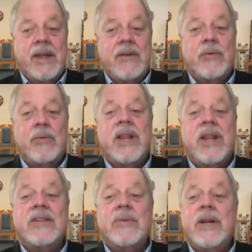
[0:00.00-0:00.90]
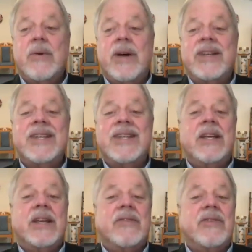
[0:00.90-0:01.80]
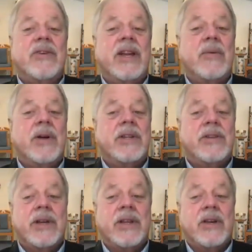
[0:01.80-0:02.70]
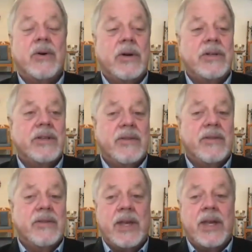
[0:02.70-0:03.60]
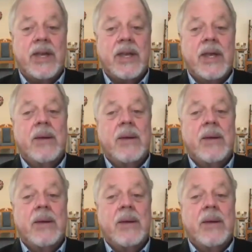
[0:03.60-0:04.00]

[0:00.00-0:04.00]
If you would like to request healing for anyone during the course of the week,